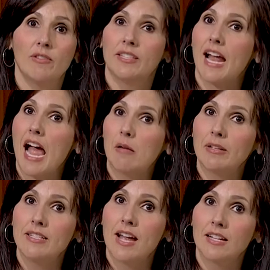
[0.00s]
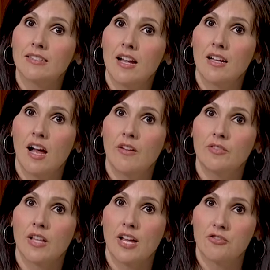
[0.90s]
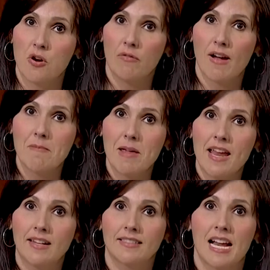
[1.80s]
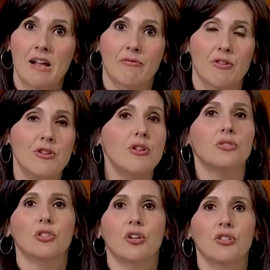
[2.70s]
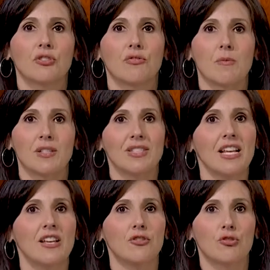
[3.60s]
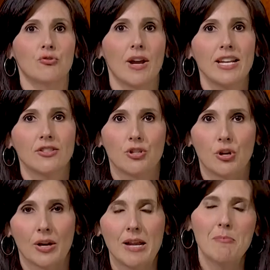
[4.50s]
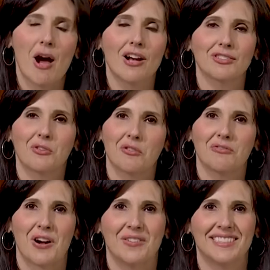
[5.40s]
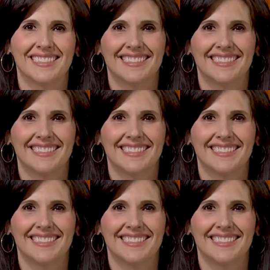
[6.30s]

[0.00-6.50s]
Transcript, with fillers: Visit Abilene T X dot gov slash notify me to sign up for news alerts from the city straight to your inbox or phone.